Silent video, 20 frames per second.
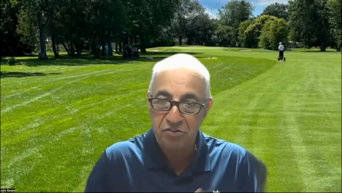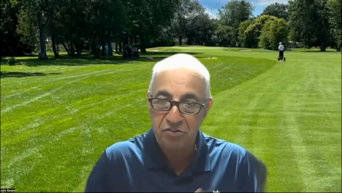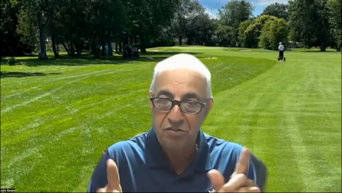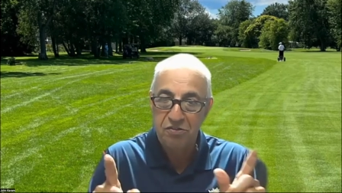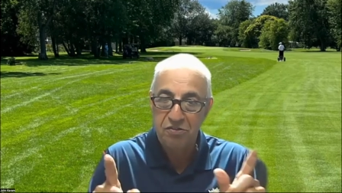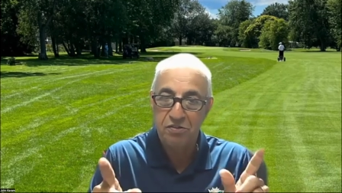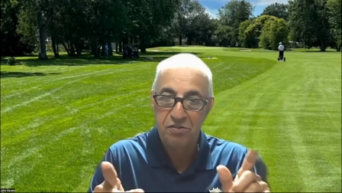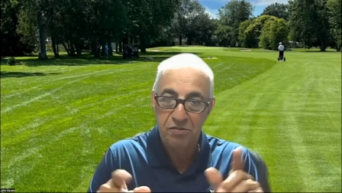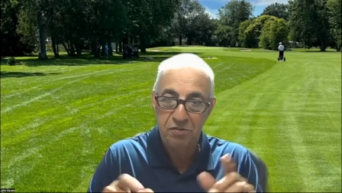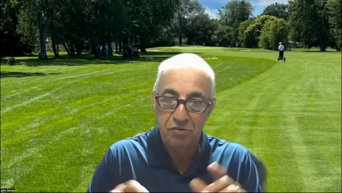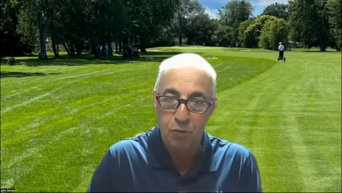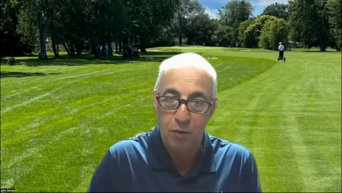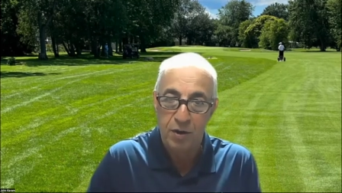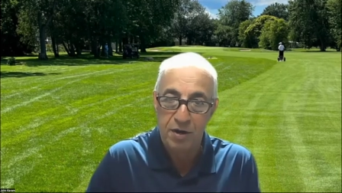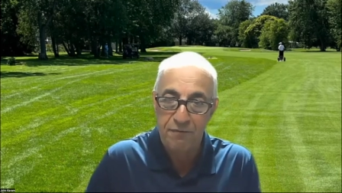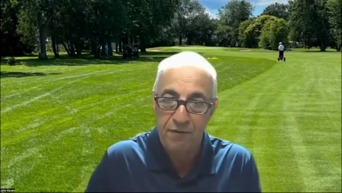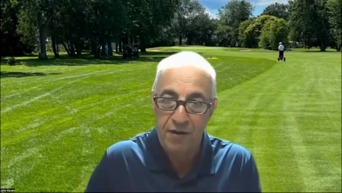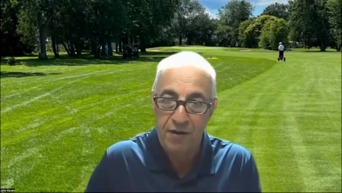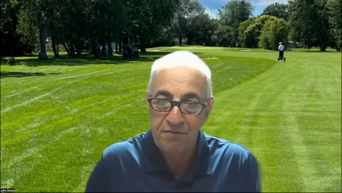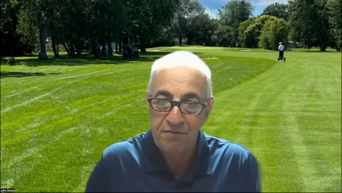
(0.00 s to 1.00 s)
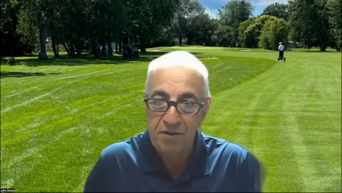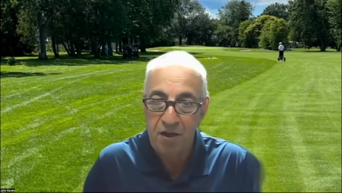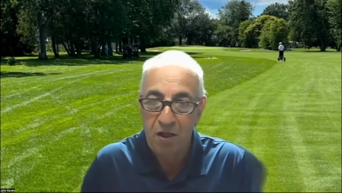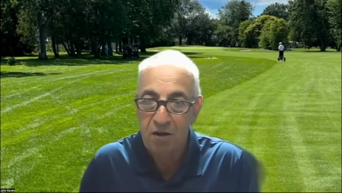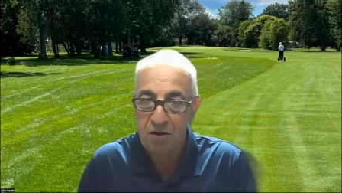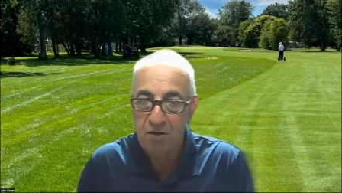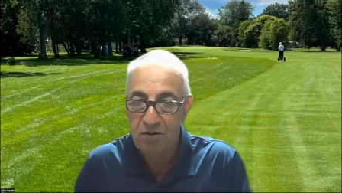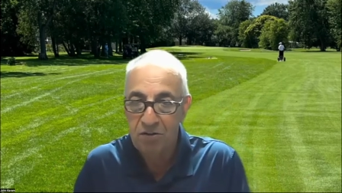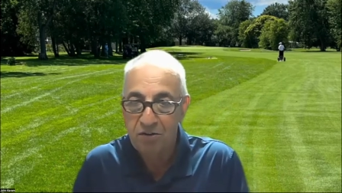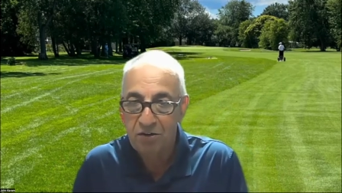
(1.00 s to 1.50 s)
He's
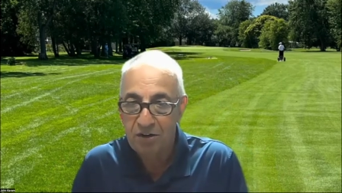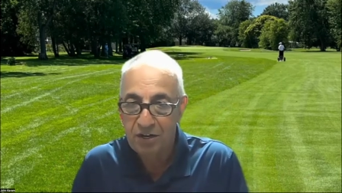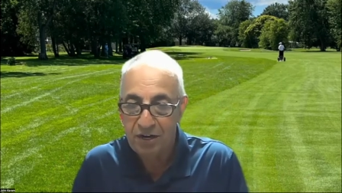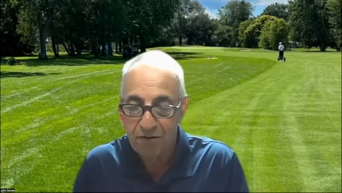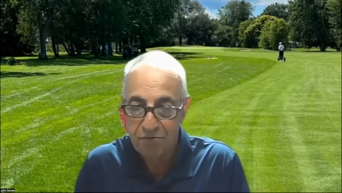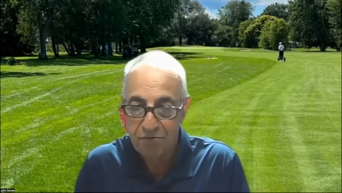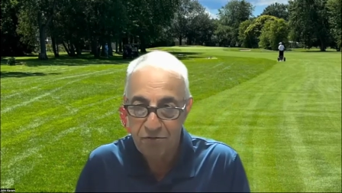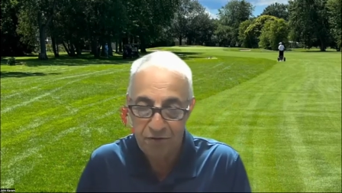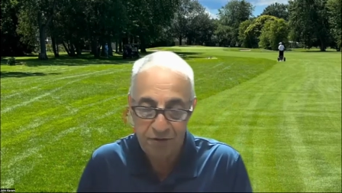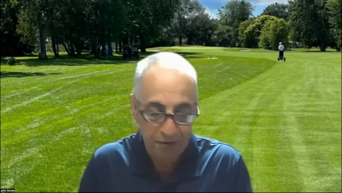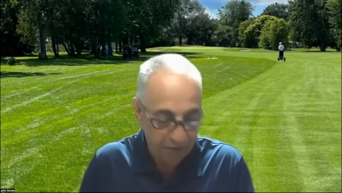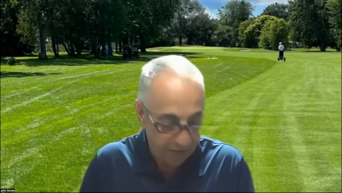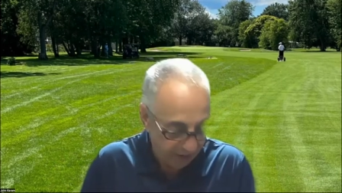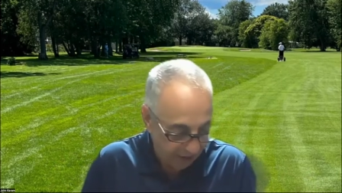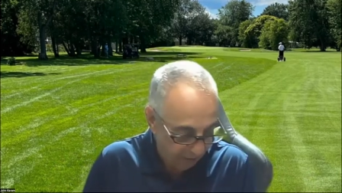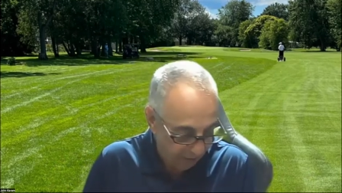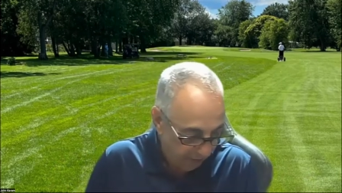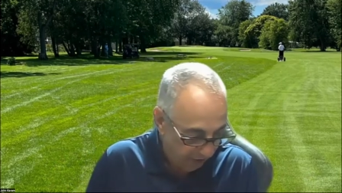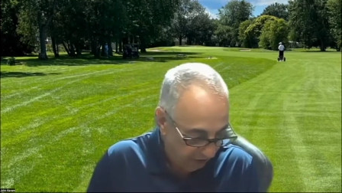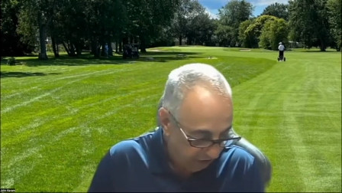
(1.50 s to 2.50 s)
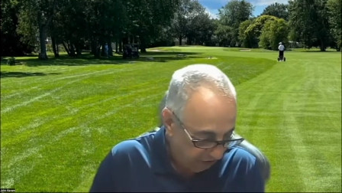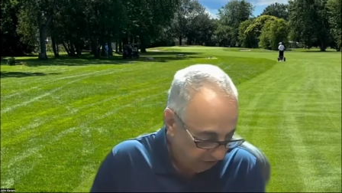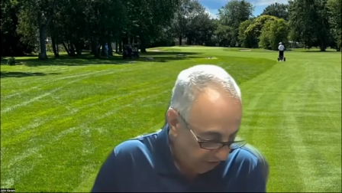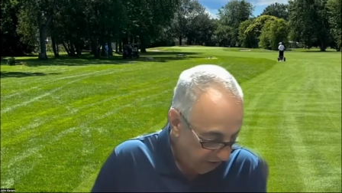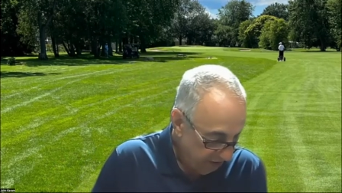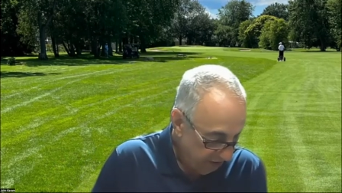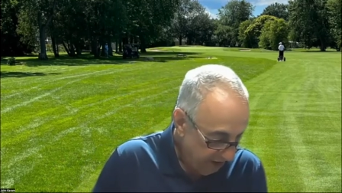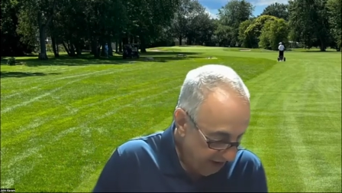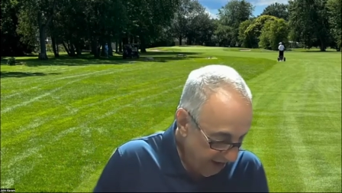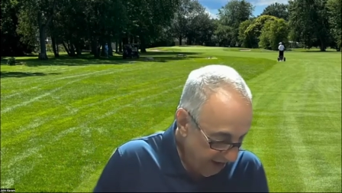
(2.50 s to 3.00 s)
$25 gift certificate richer.